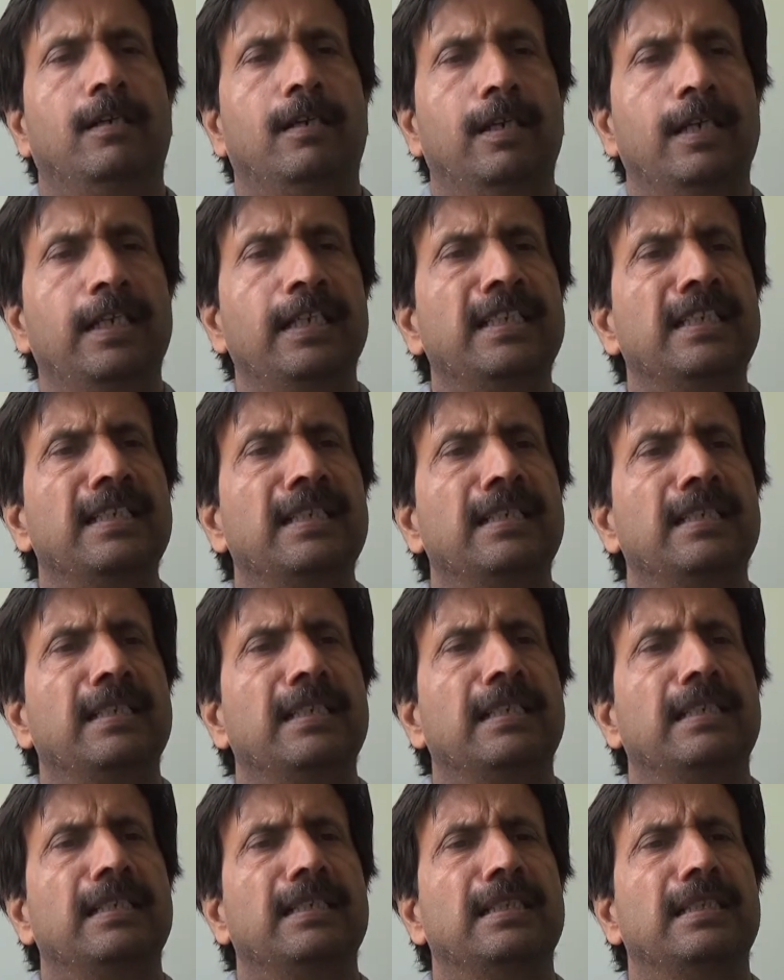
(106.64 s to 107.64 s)
in
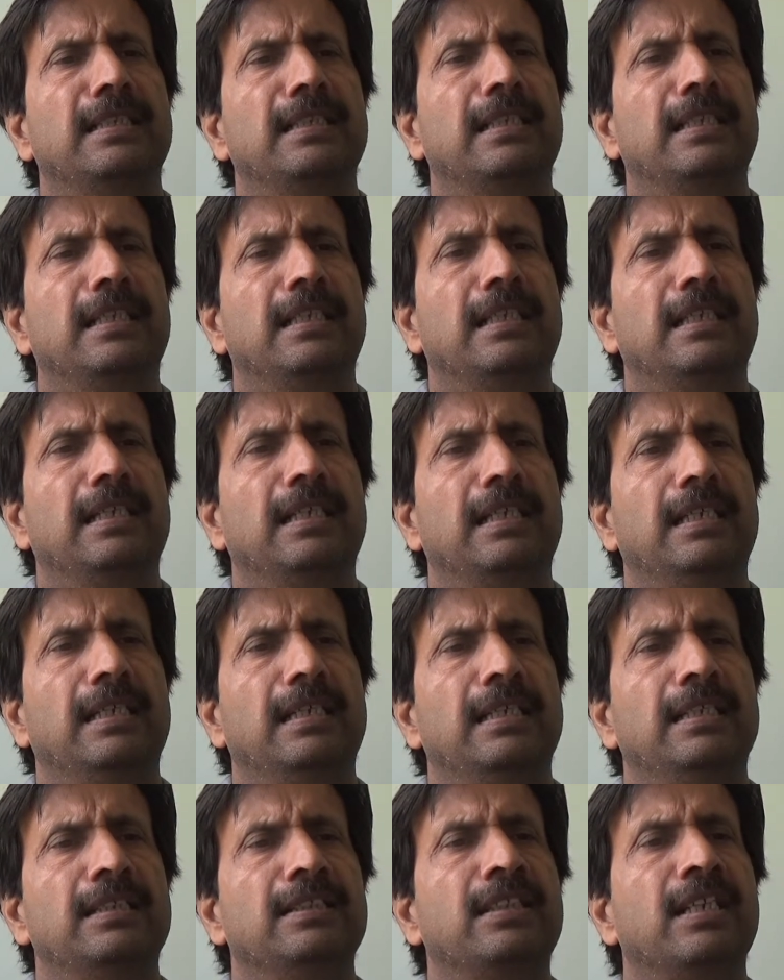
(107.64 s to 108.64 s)

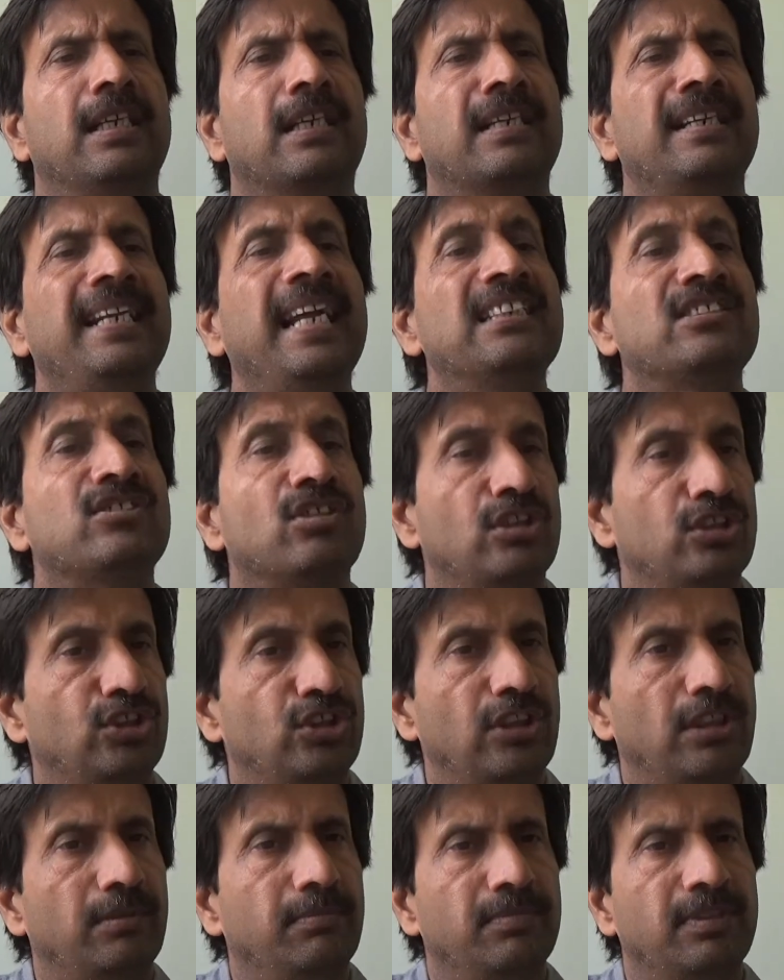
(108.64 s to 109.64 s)
their natural
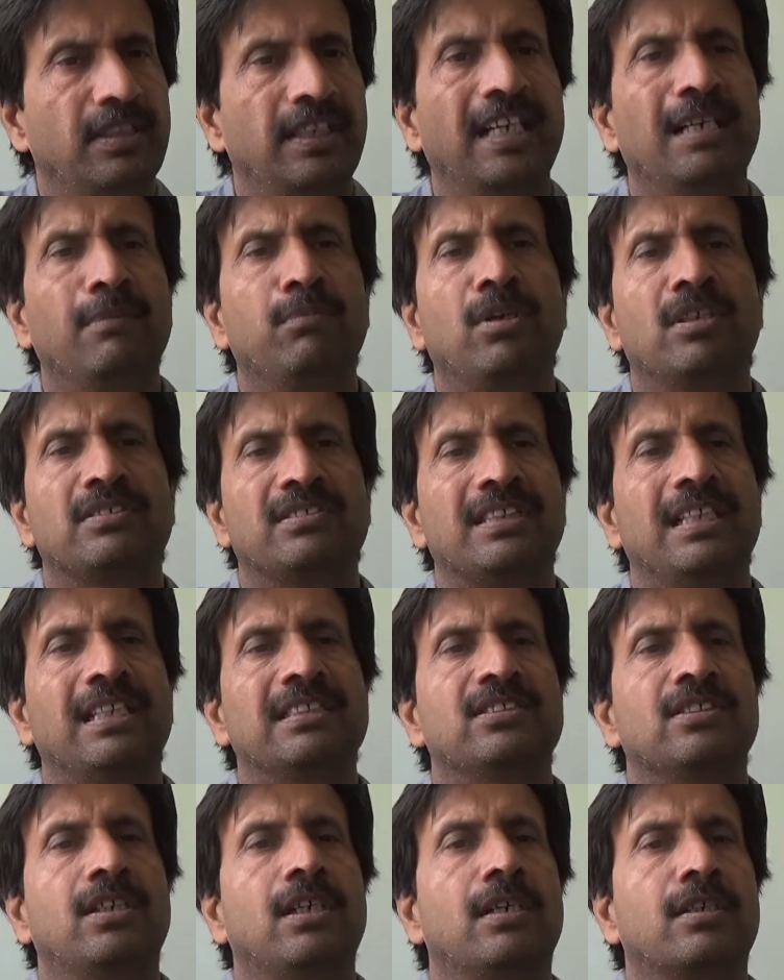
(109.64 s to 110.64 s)
shape. The red blood
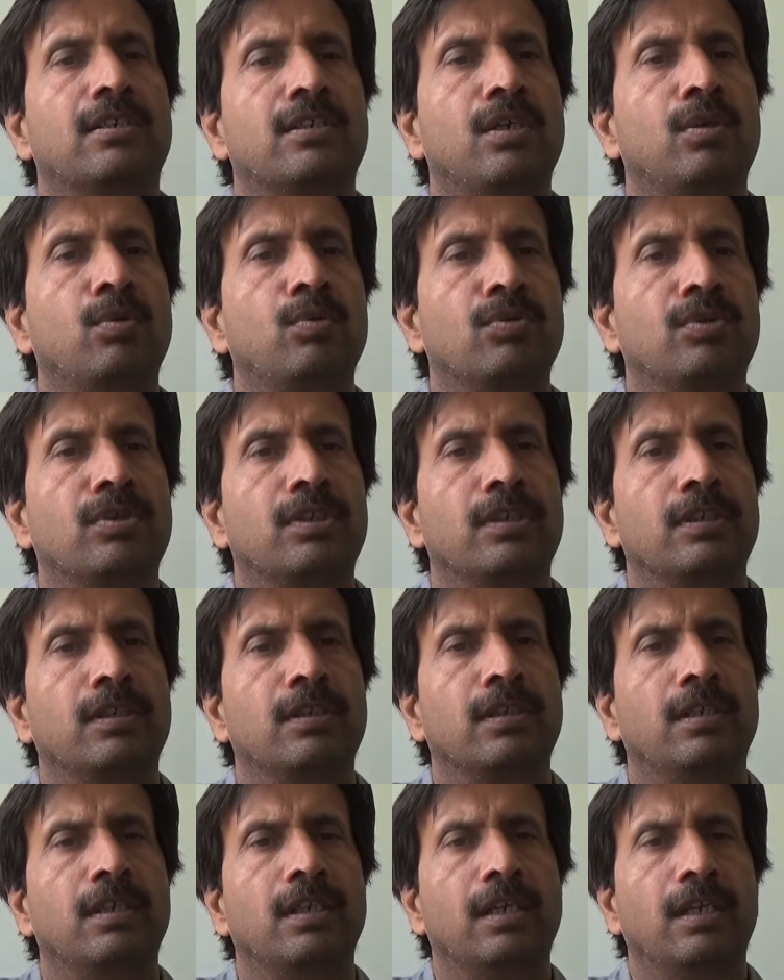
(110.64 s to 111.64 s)
cells are round
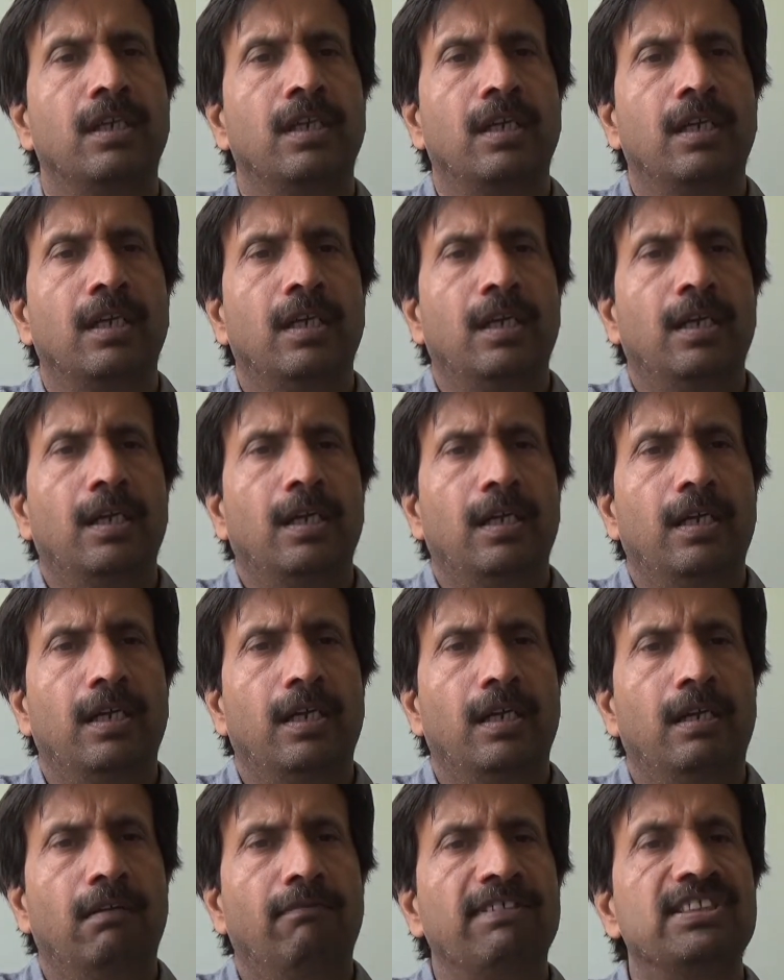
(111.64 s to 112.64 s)

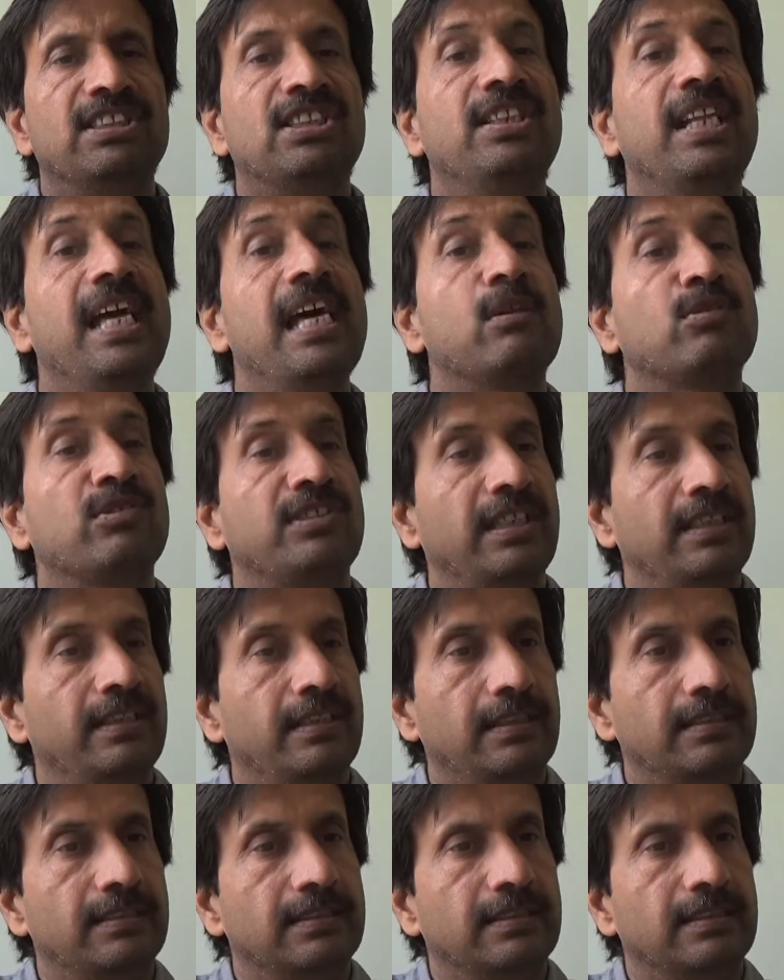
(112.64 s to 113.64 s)
with narrow
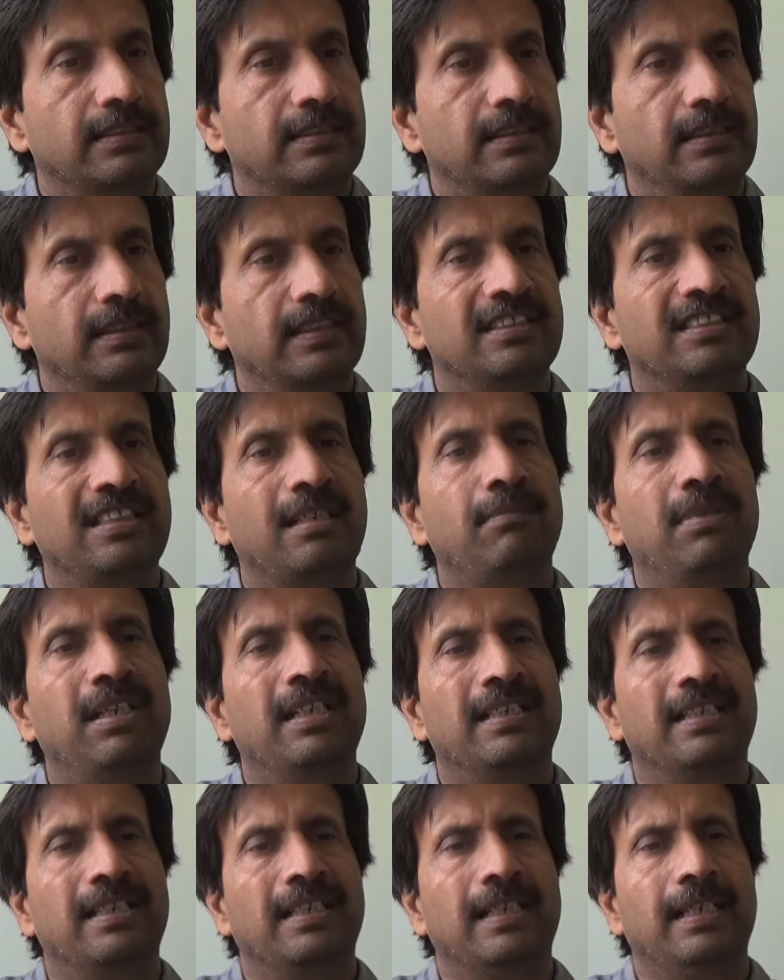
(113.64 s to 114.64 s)
centers,
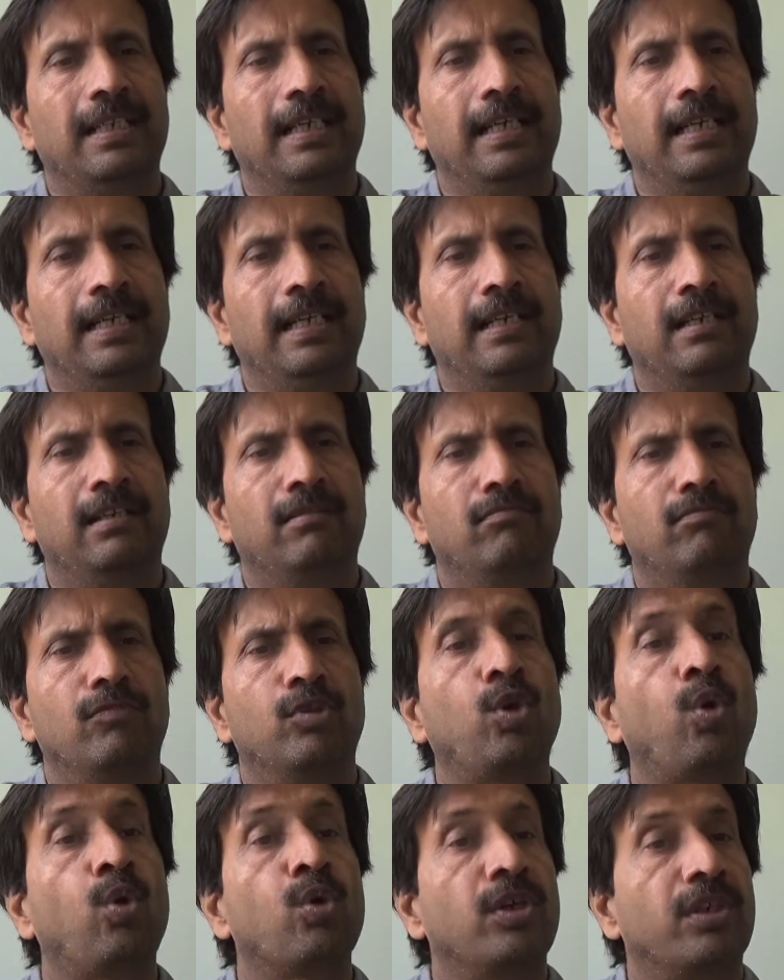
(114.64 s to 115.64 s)
resembling a
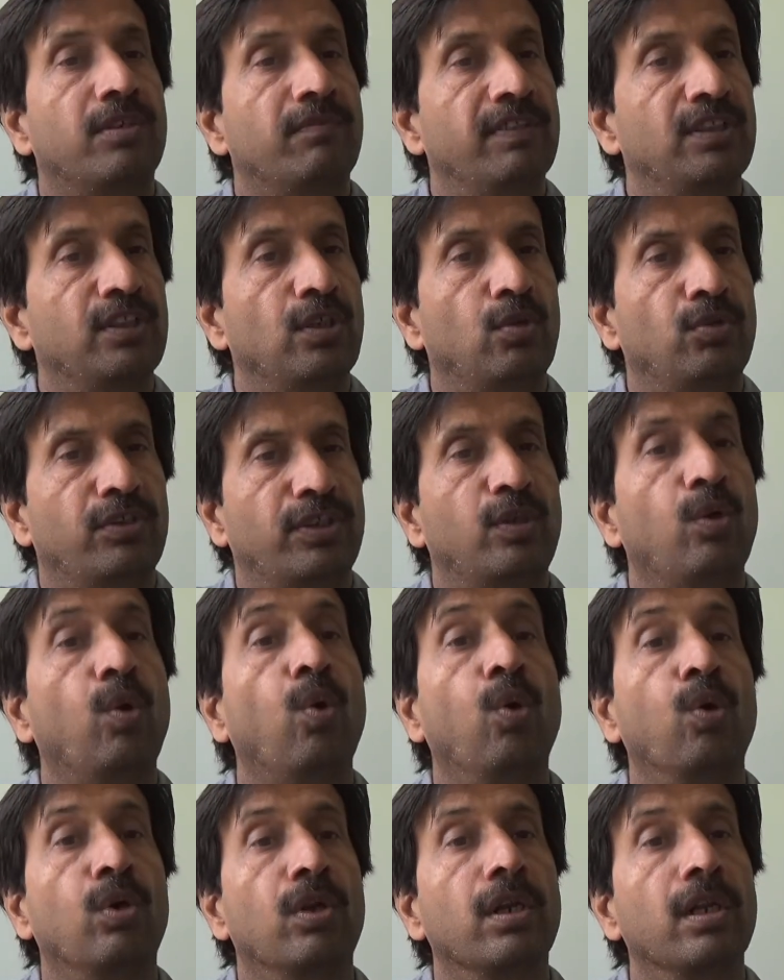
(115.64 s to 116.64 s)
donut without a
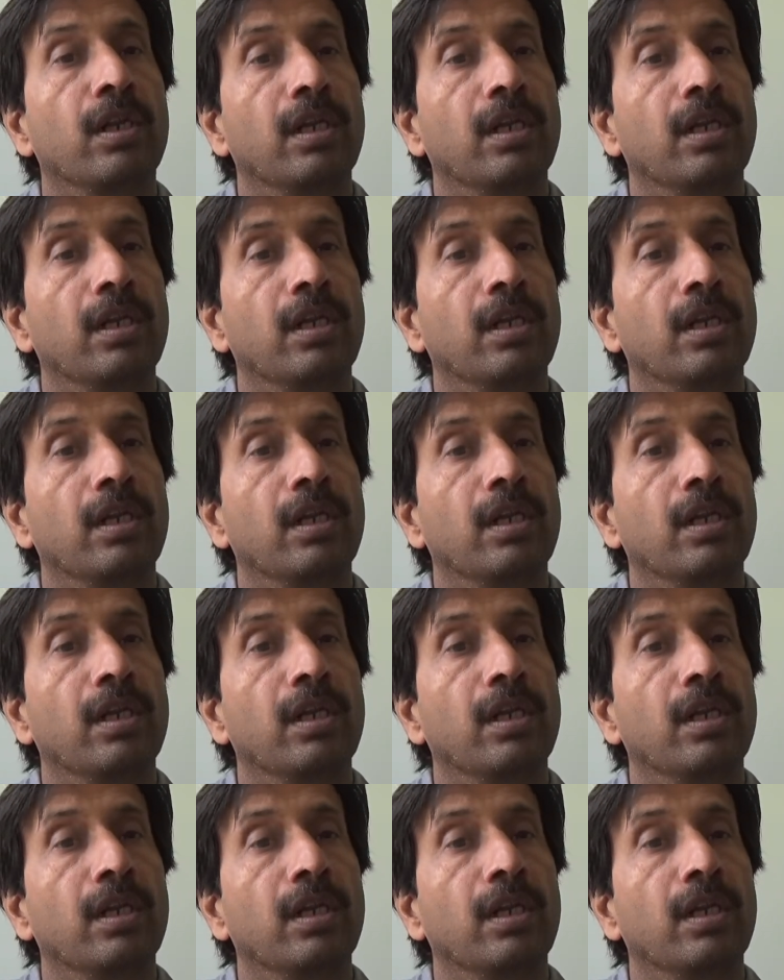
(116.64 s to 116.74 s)
hole